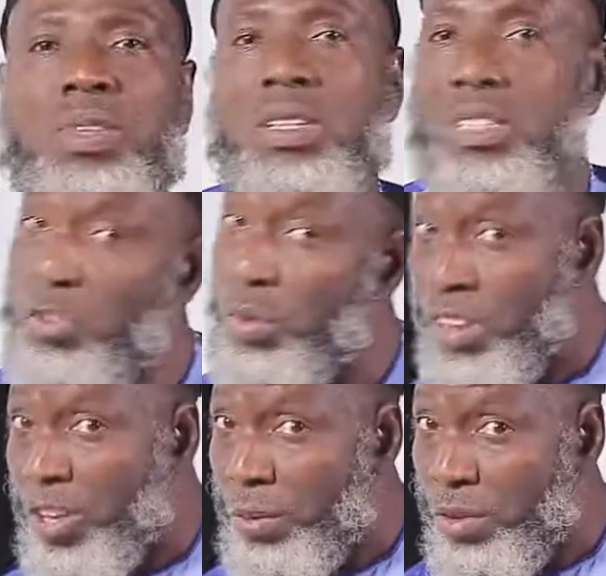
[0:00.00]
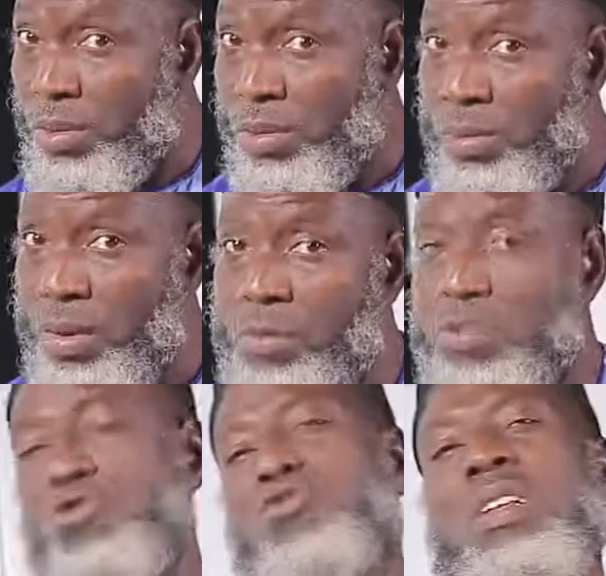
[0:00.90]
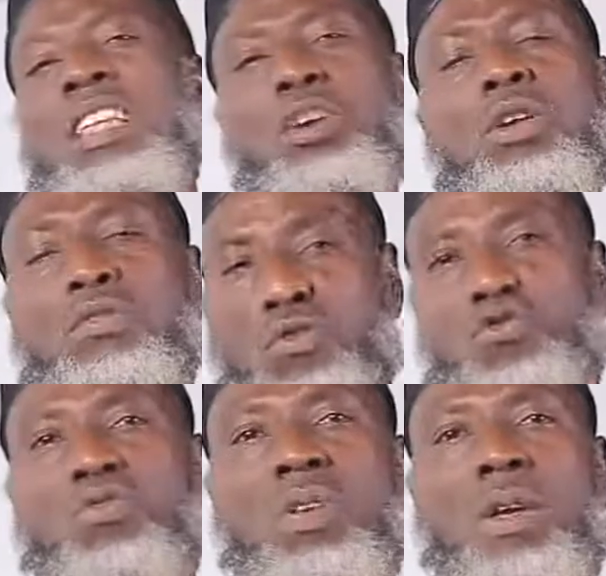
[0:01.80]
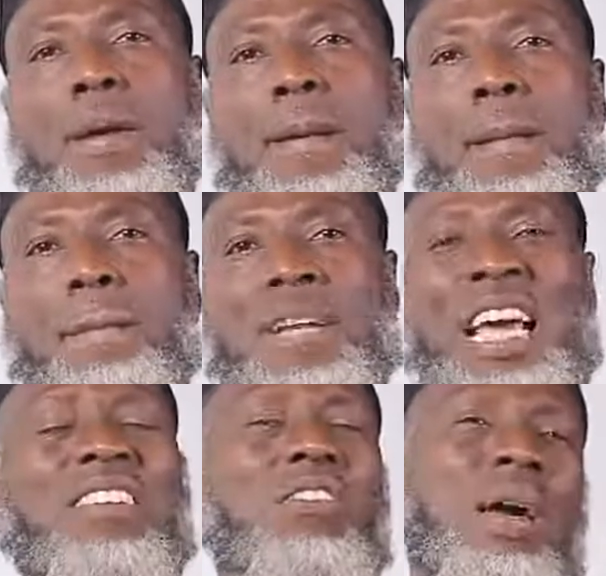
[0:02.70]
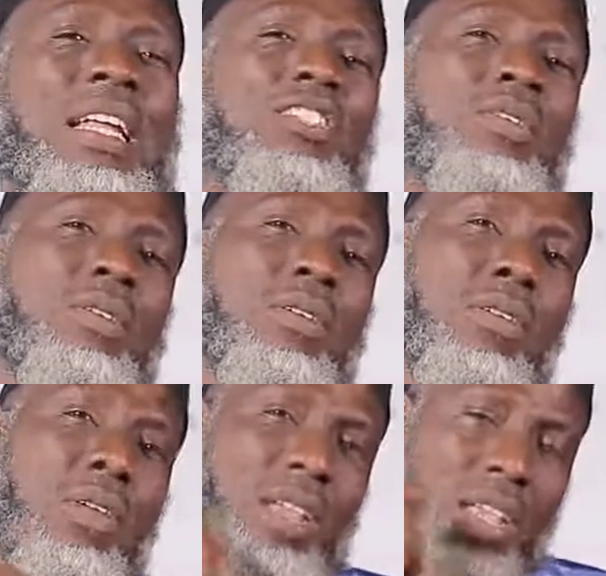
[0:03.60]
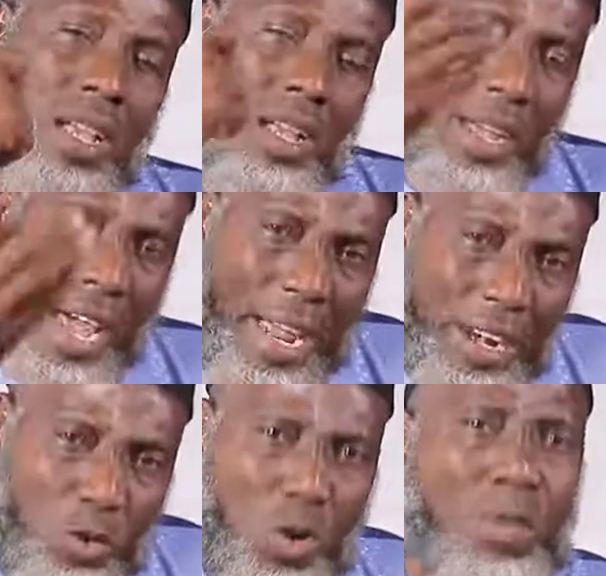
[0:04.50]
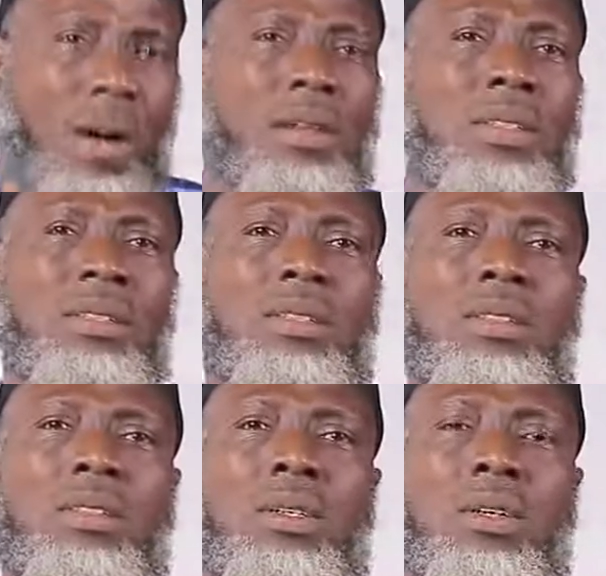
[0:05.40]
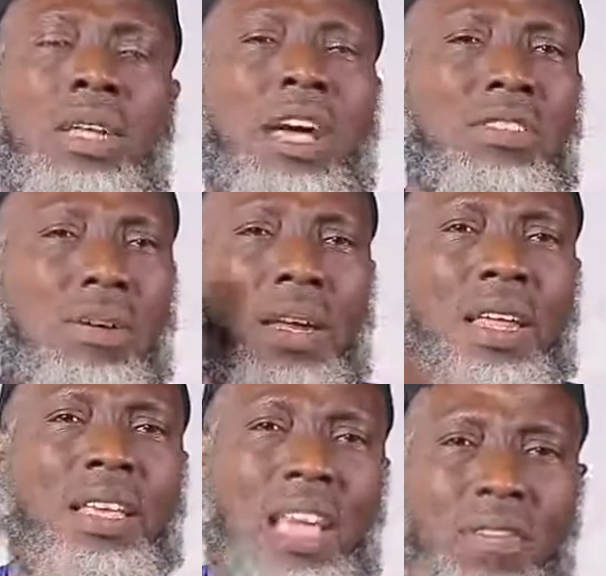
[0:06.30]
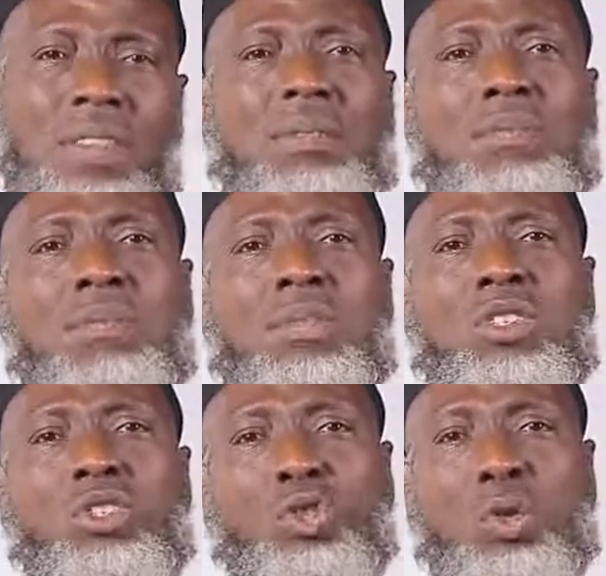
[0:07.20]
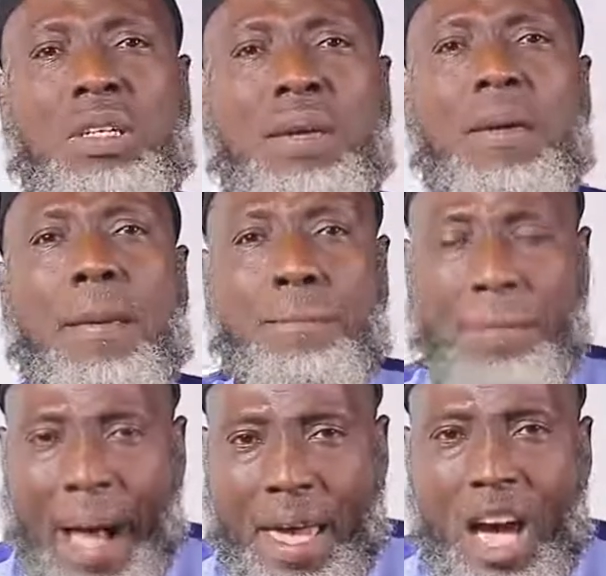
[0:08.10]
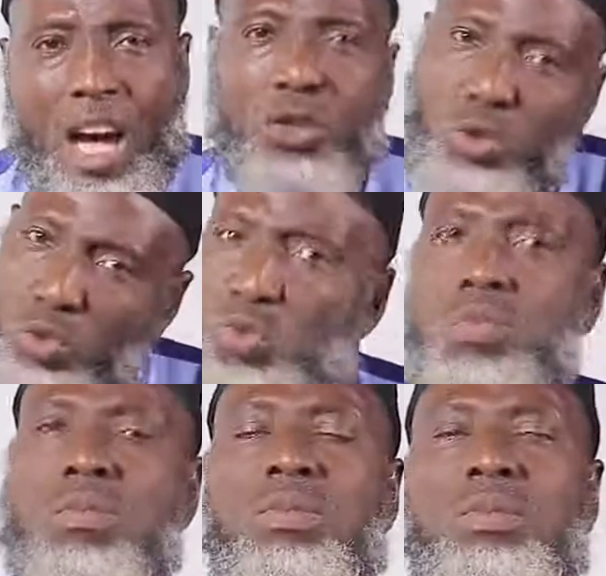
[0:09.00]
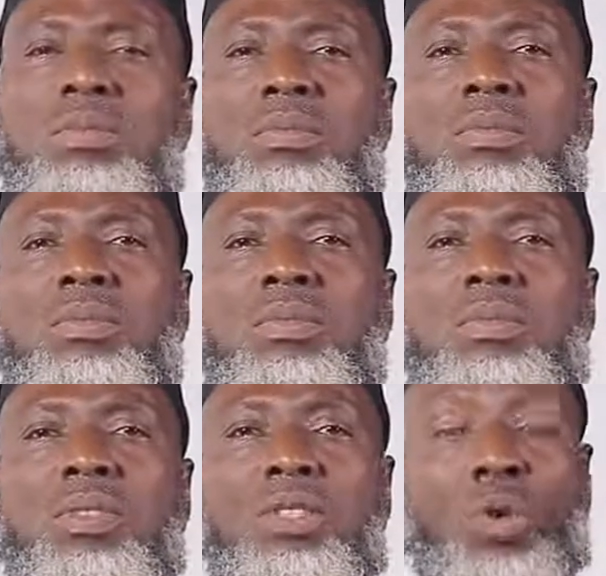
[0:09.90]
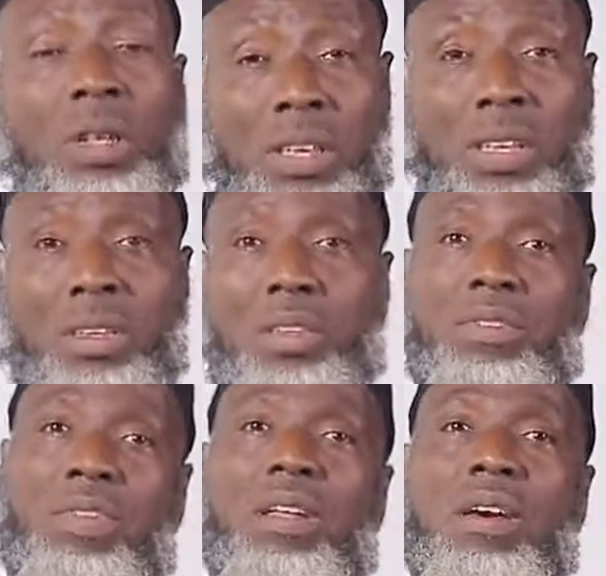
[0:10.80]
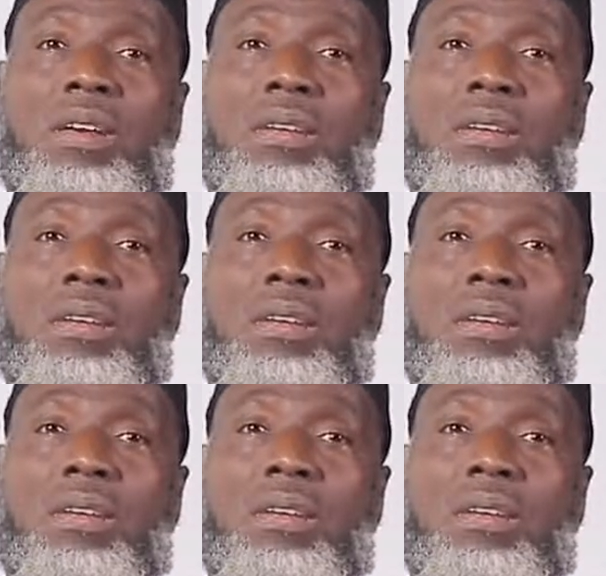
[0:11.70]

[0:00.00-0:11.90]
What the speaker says: It deals with transportation of goods, taking of goods. That is normally handed over. That is normally given to the buyer to do, not the seller.